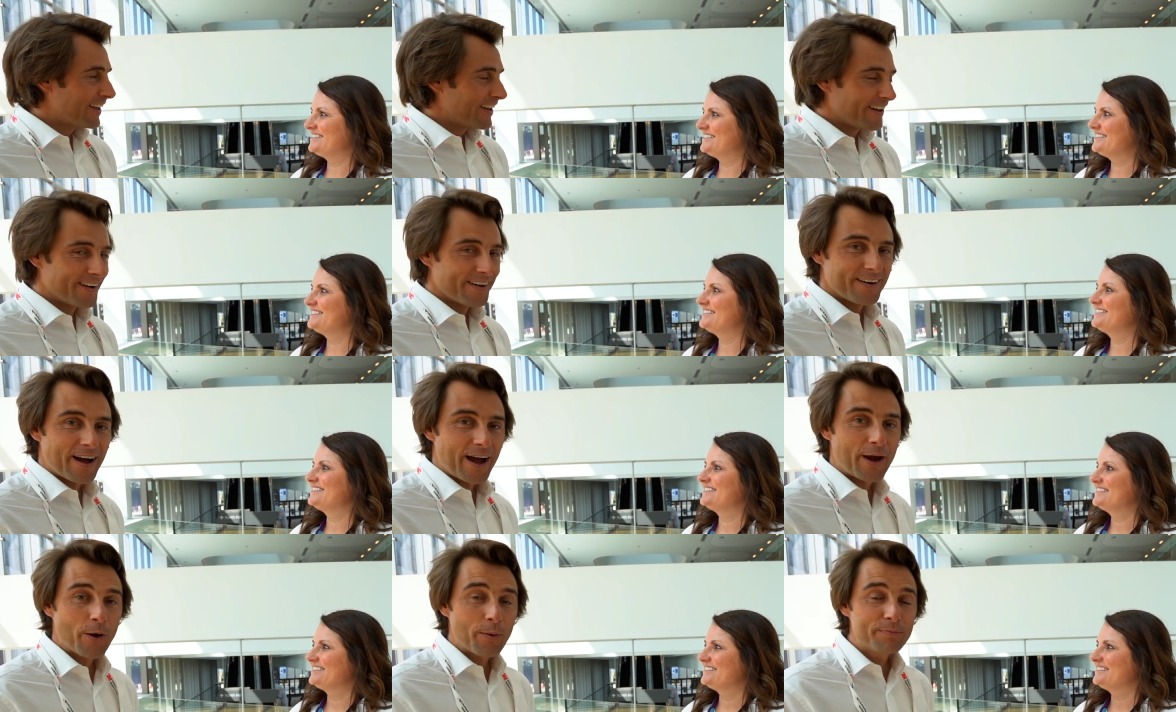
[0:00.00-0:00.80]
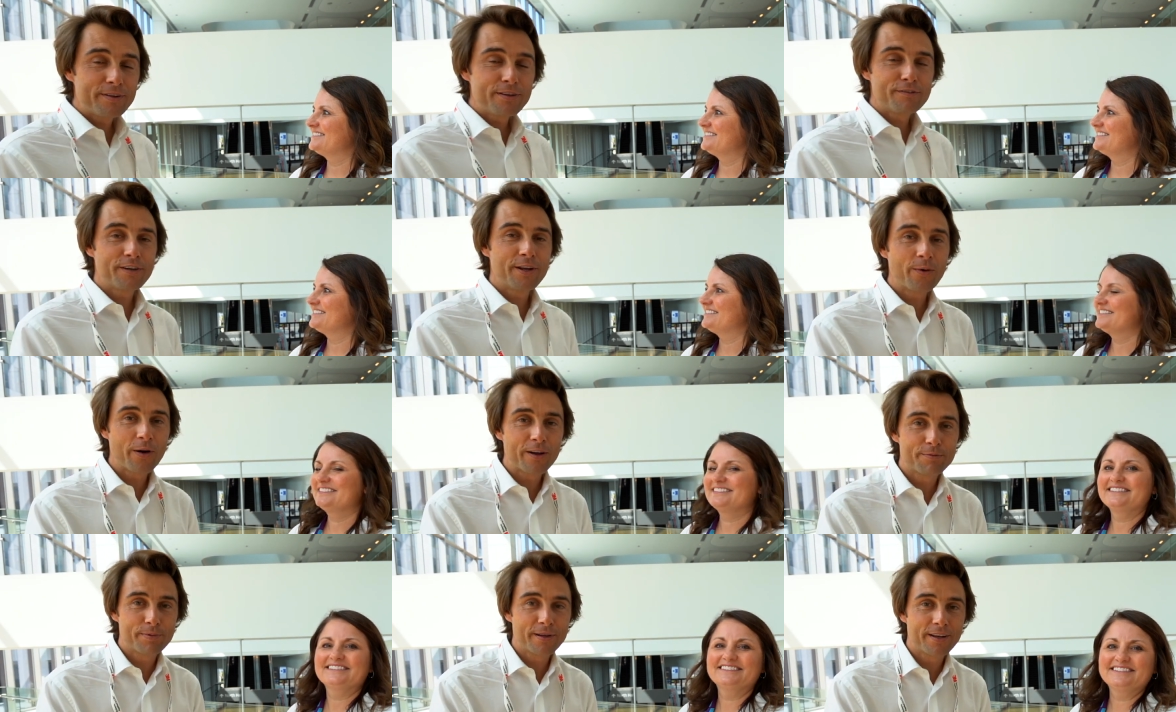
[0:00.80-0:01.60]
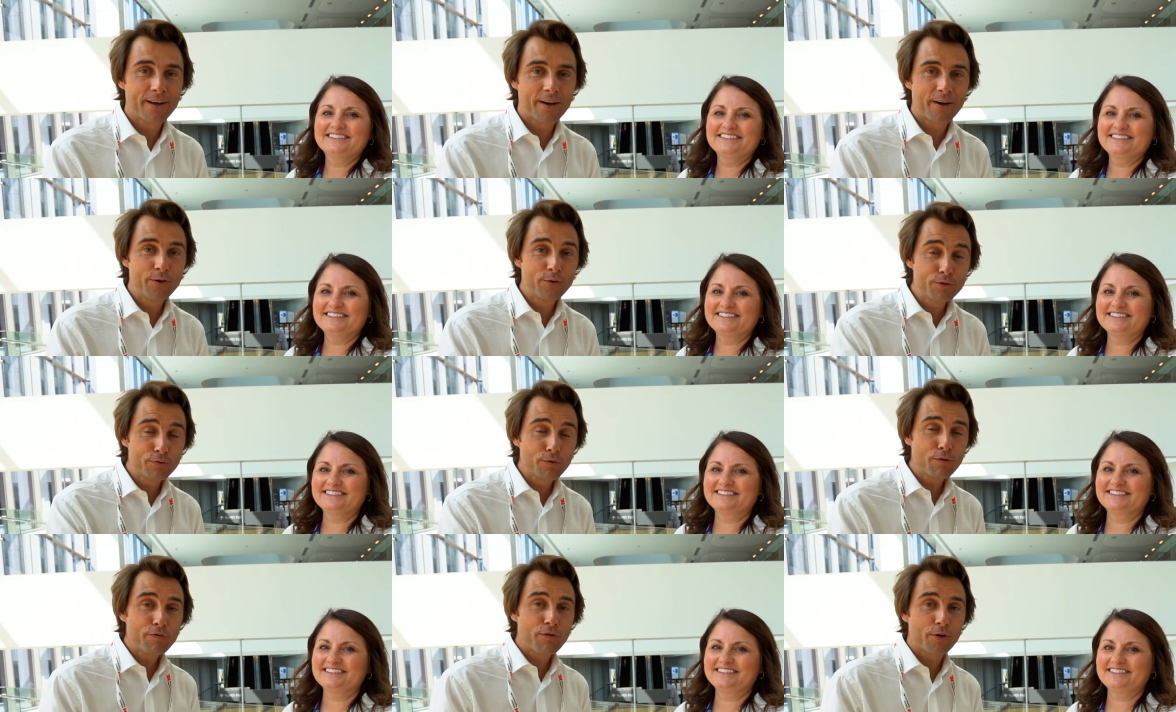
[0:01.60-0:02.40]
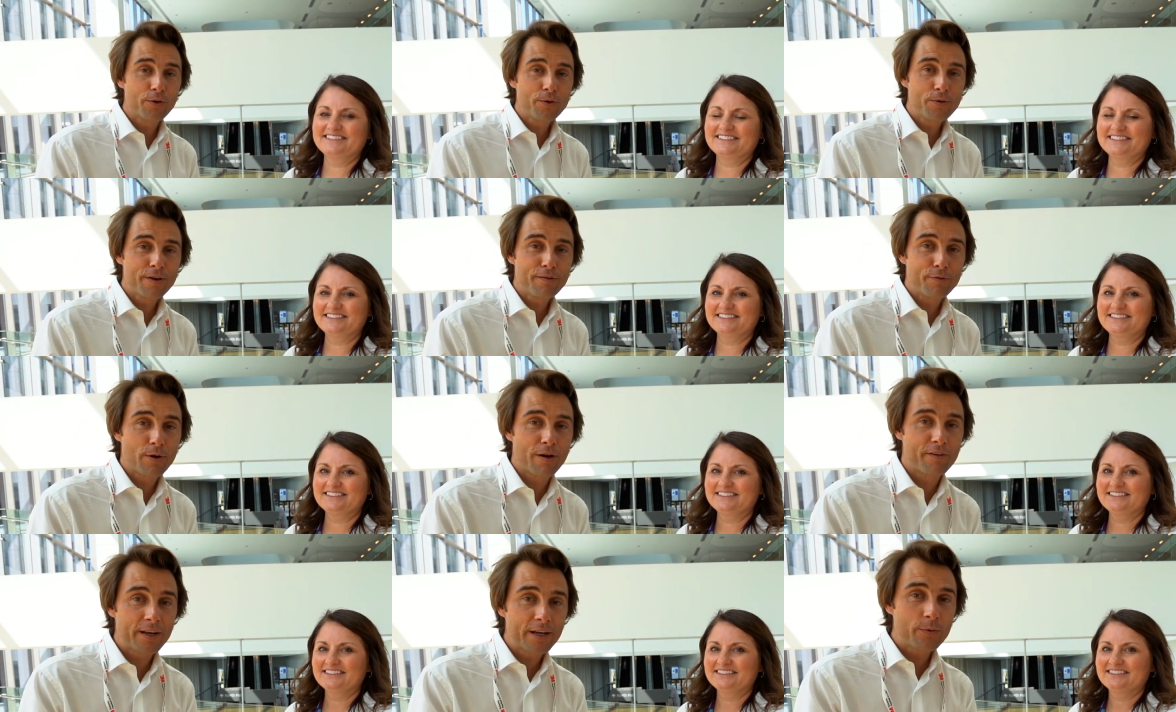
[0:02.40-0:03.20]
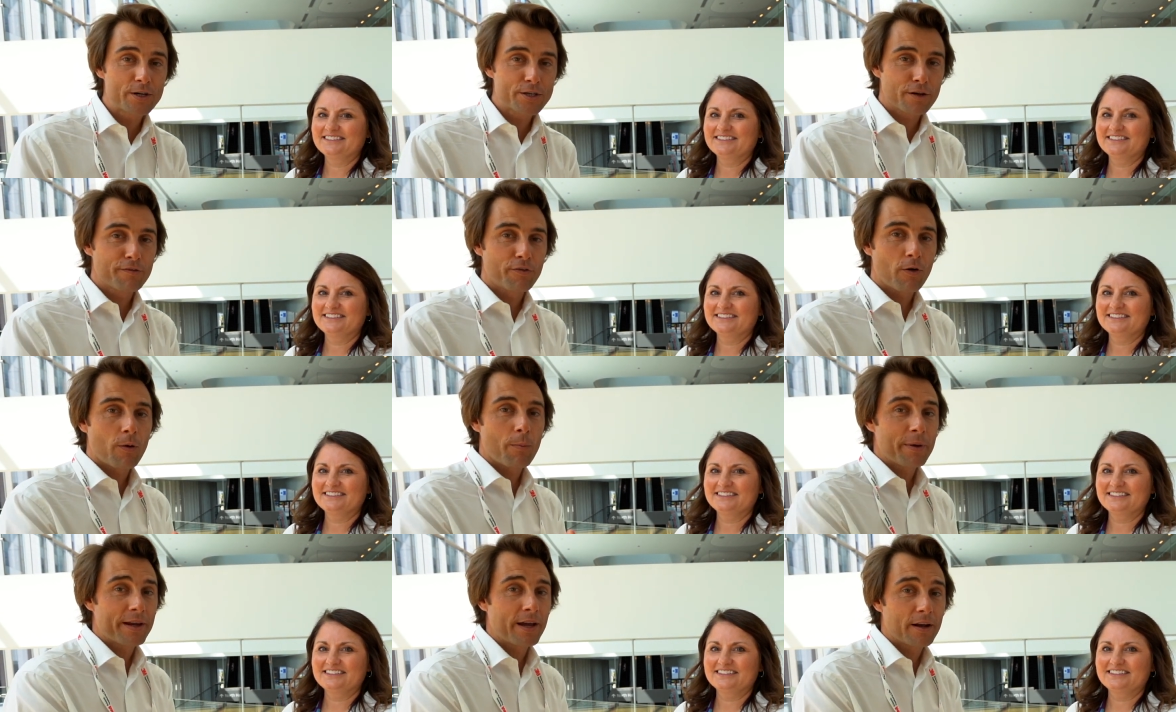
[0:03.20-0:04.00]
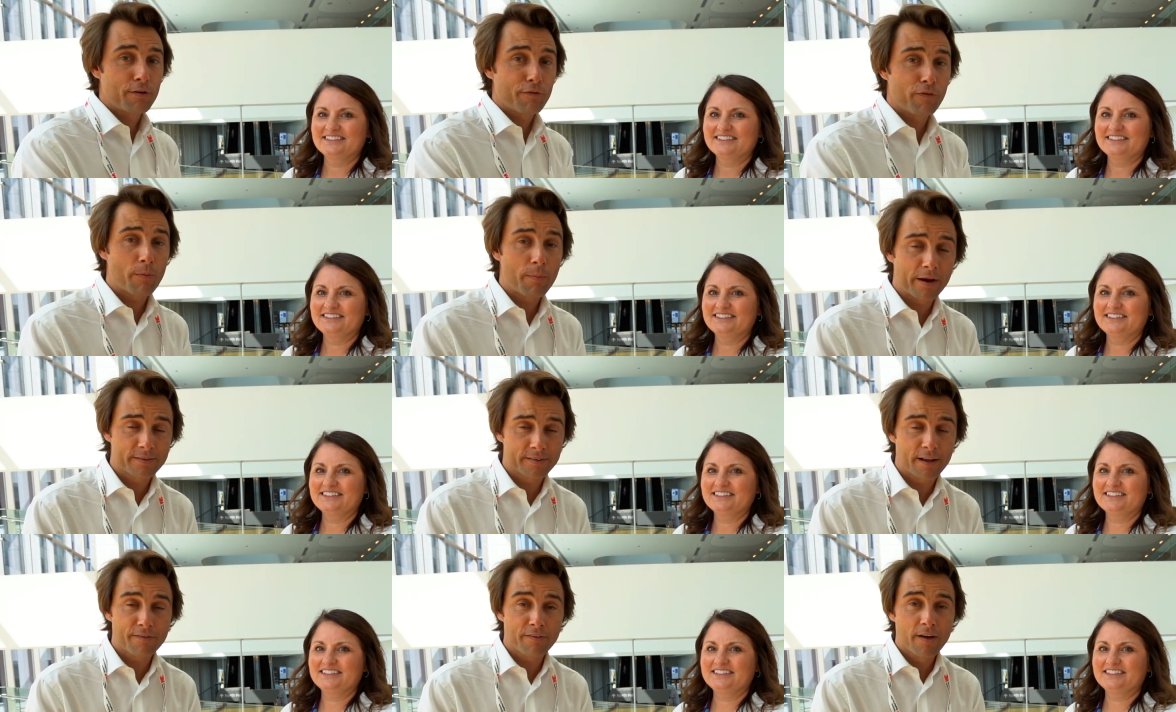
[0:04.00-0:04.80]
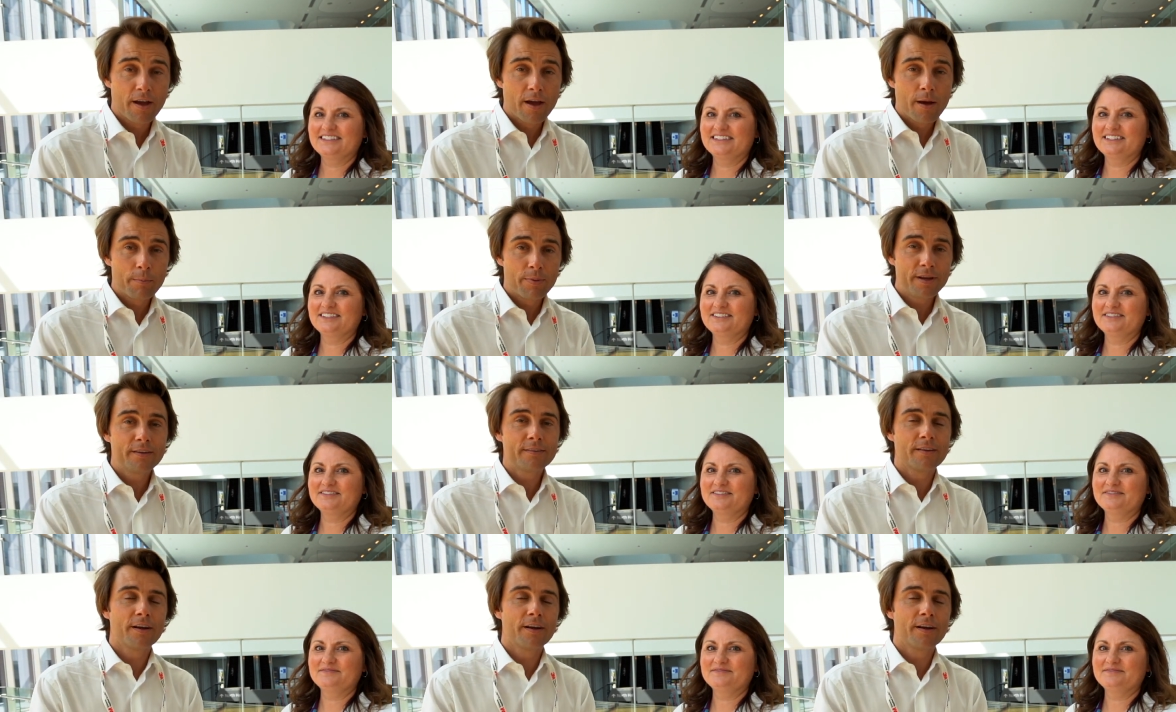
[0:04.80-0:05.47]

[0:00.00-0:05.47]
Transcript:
Speaker 1: Uh, I hope this video has been uh, useful for you. If you have any question for Megan or for myself, please